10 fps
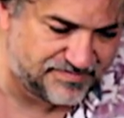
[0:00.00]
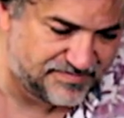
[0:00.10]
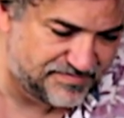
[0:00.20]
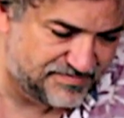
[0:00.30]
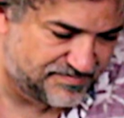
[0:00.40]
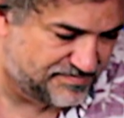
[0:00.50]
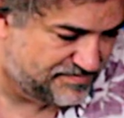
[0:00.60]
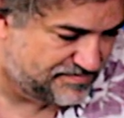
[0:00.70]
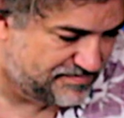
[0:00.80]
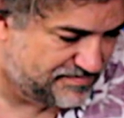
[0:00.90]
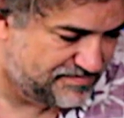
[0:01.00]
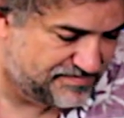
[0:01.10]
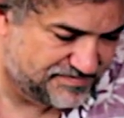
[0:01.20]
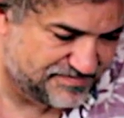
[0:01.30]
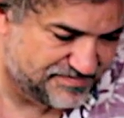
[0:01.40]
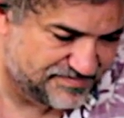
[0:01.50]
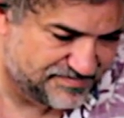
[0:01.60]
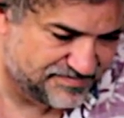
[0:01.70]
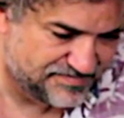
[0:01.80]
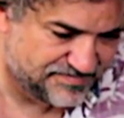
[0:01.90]

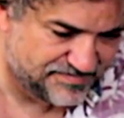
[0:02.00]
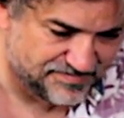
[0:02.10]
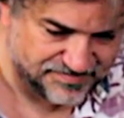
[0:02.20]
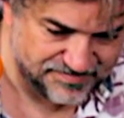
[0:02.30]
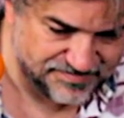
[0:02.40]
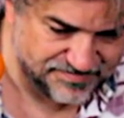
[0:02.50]
(not speaking)